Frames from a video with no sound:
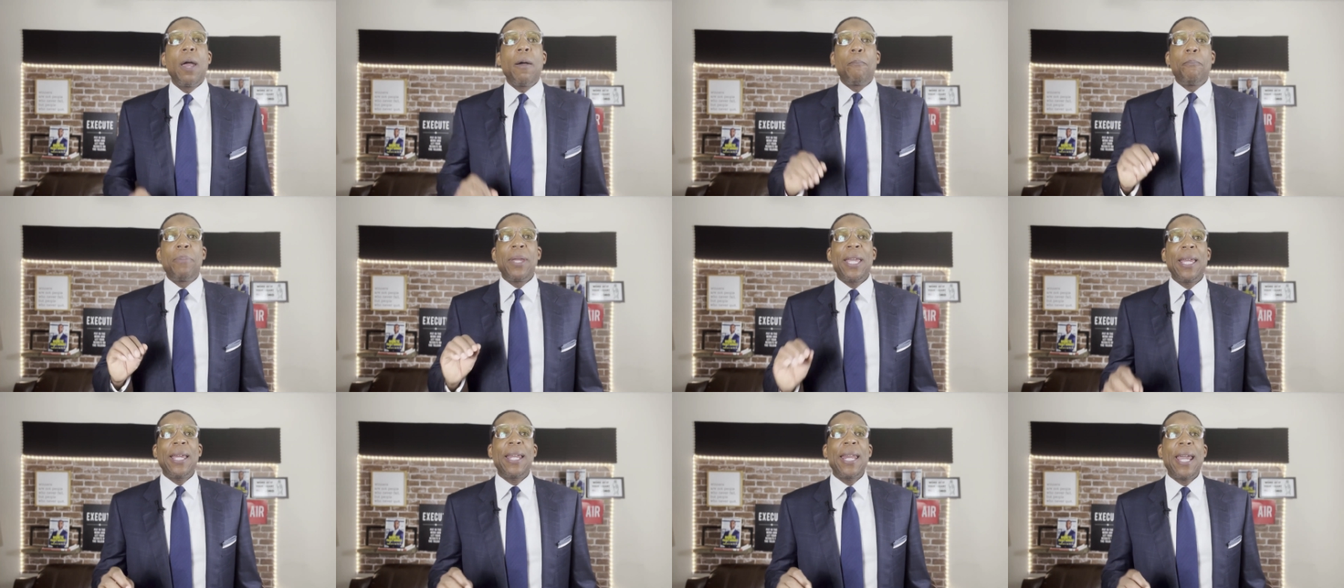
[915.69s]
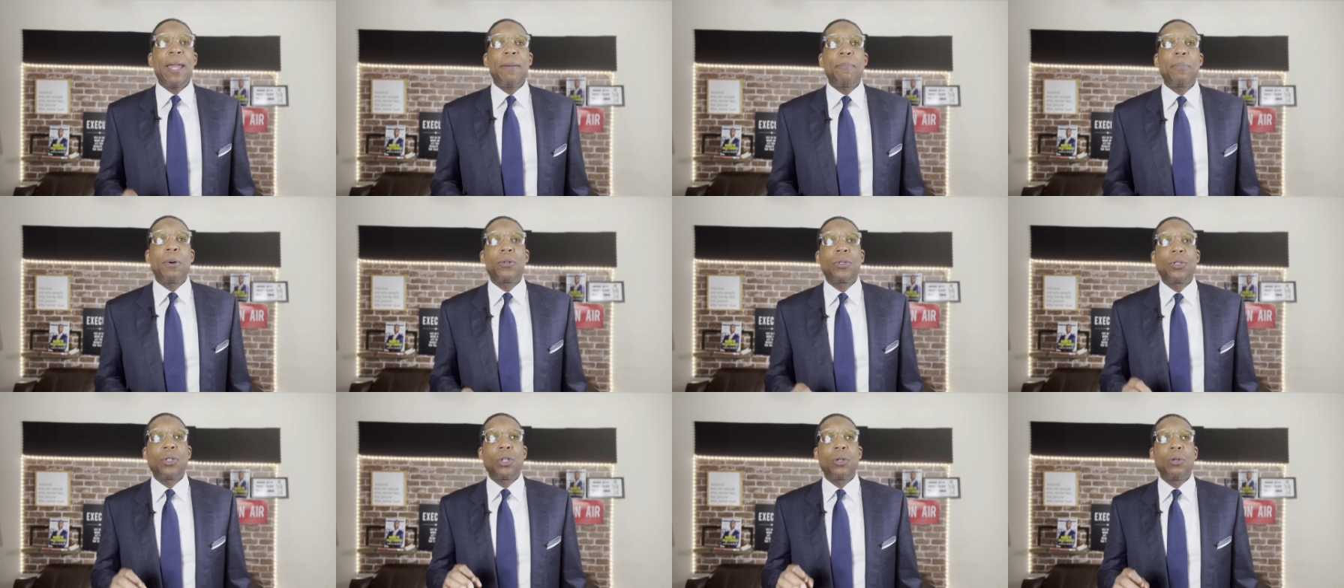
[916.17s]
being
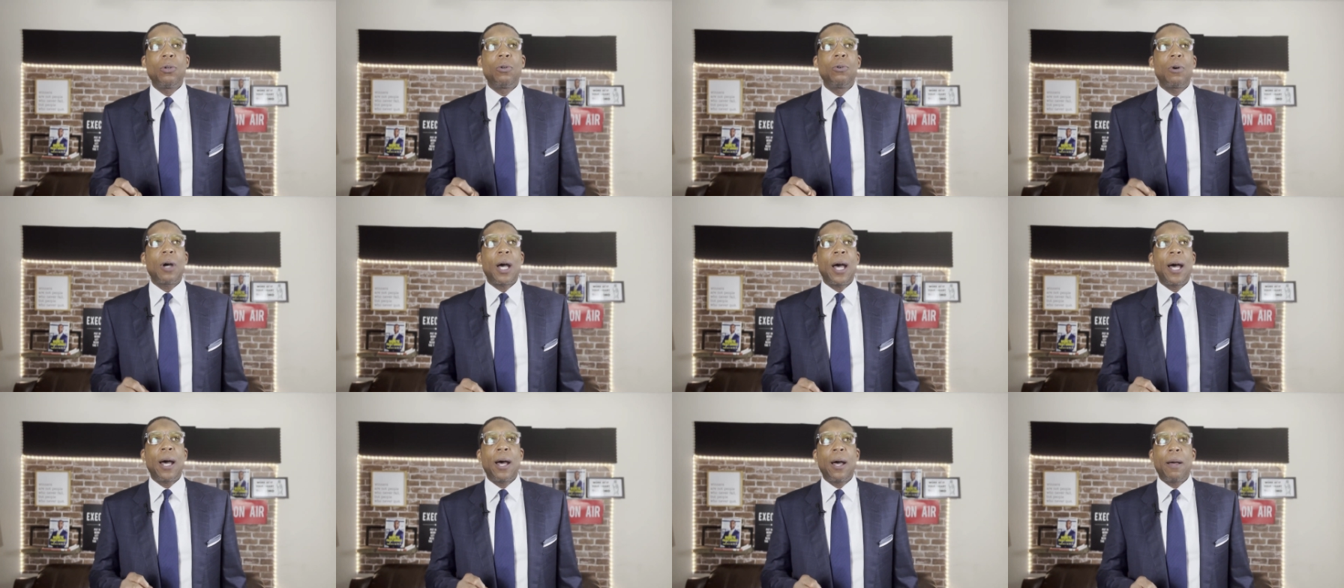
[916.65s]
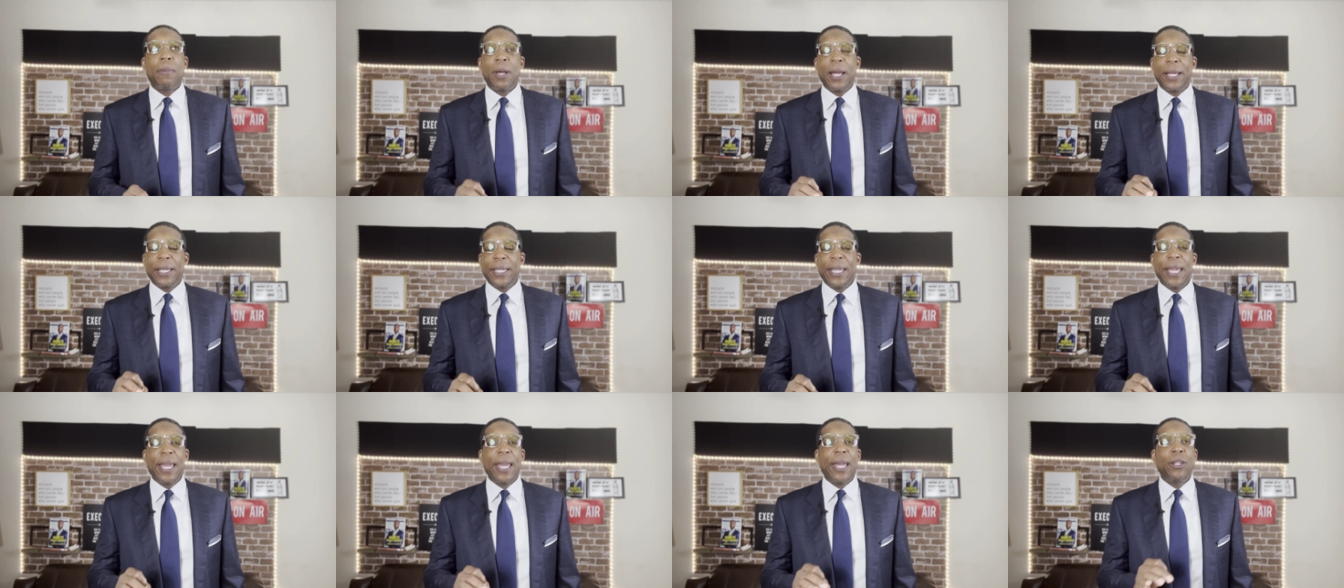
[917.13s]
able to, uh,
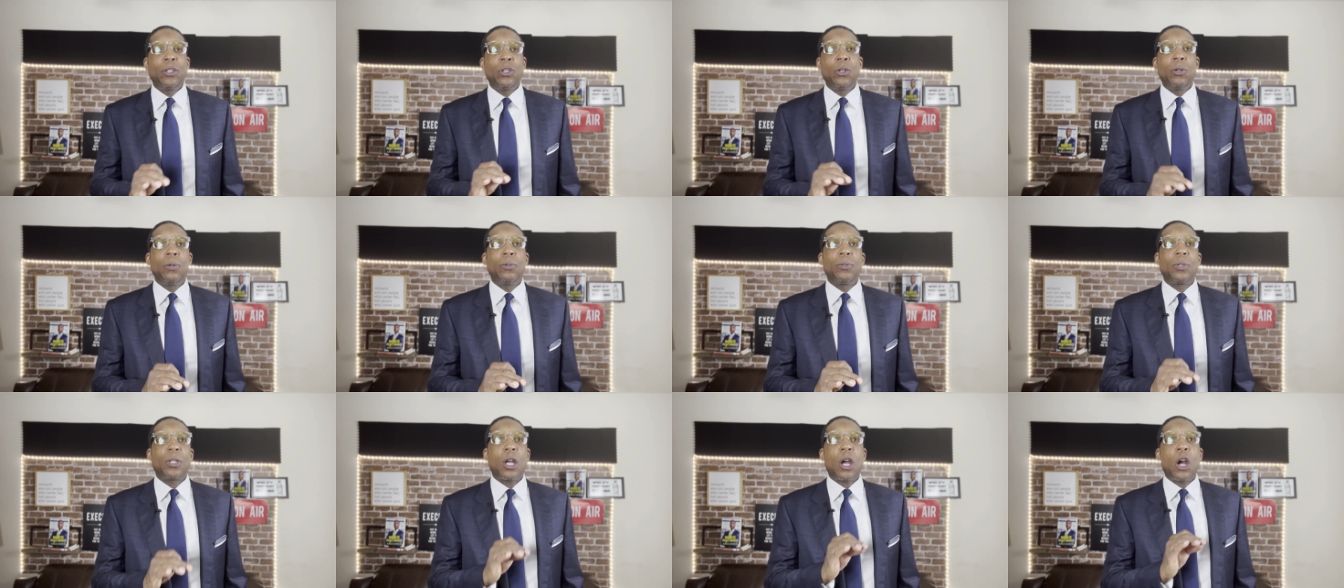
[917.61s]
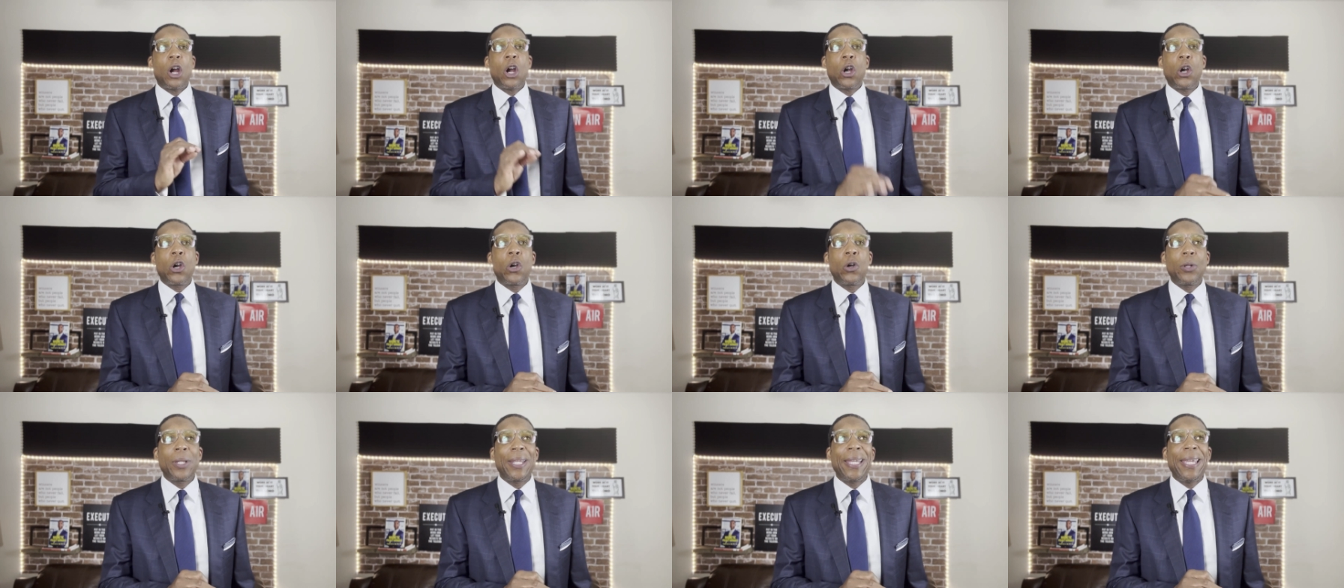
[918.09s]
again, use
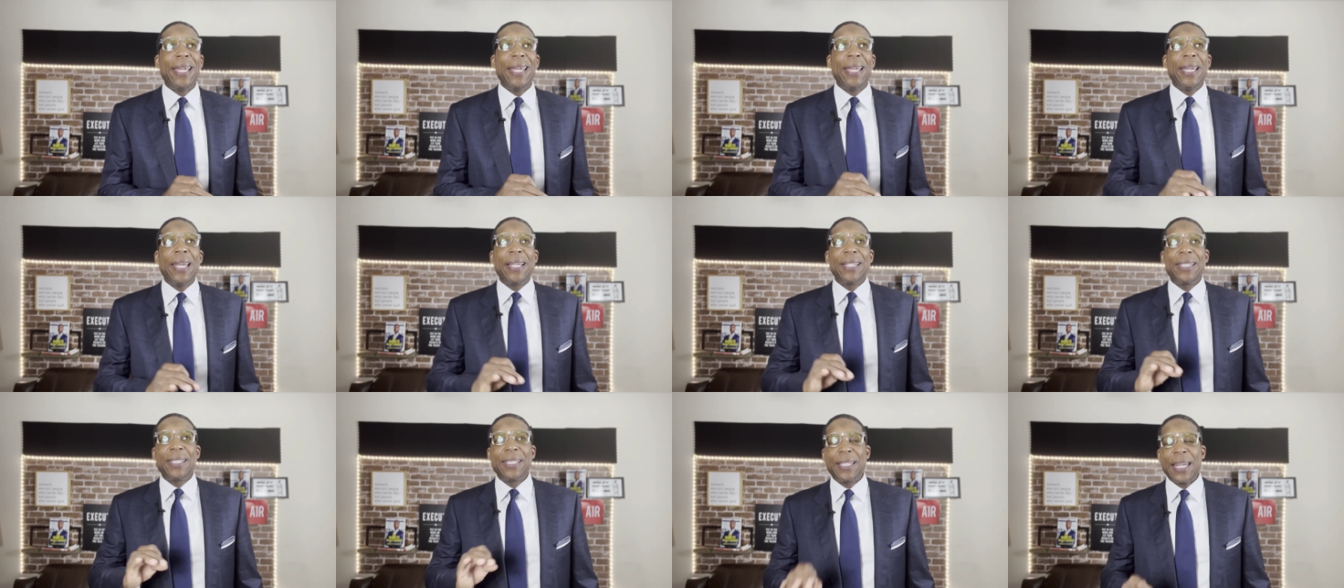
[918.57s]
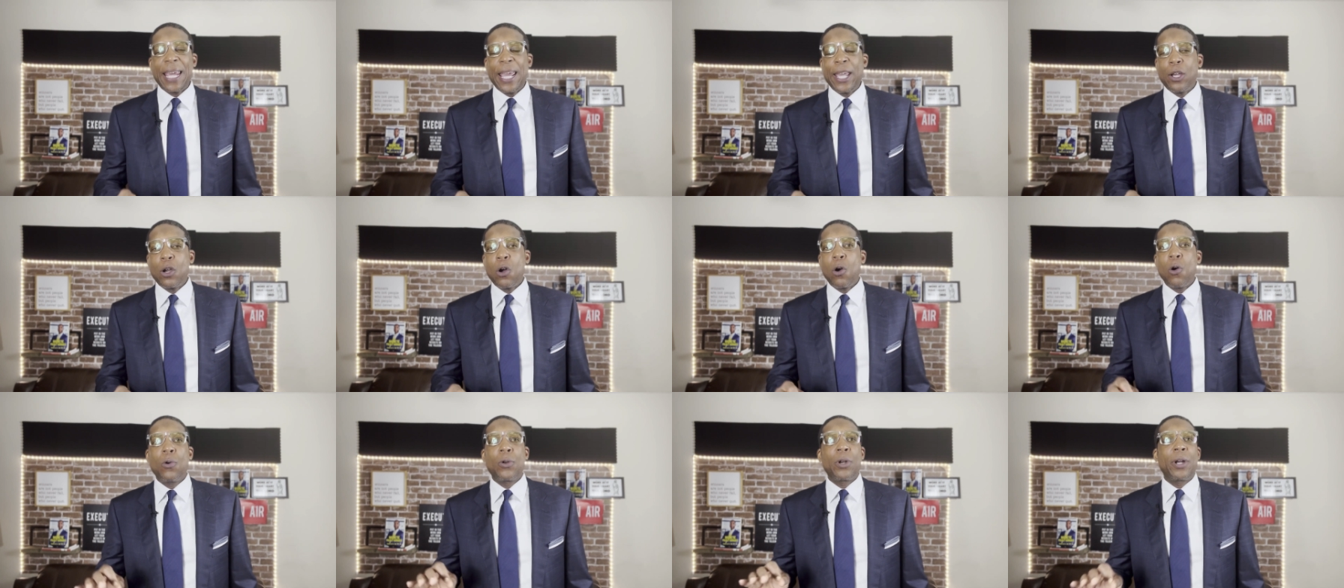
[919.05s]
early
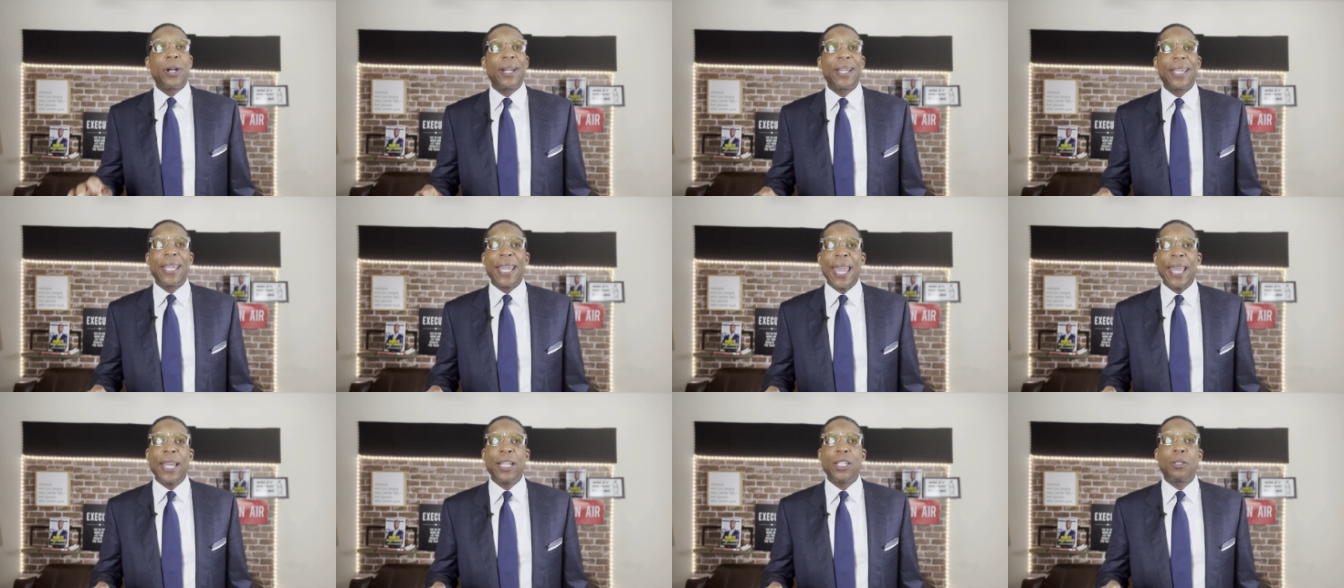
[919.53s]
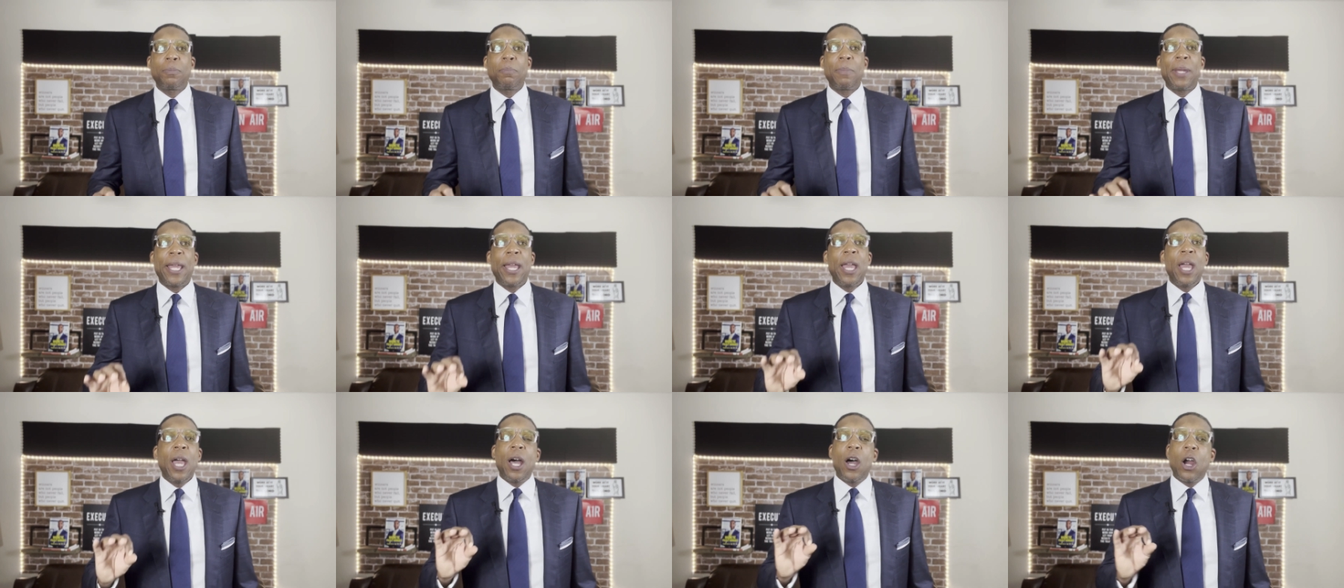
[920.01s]
stakeholder engagement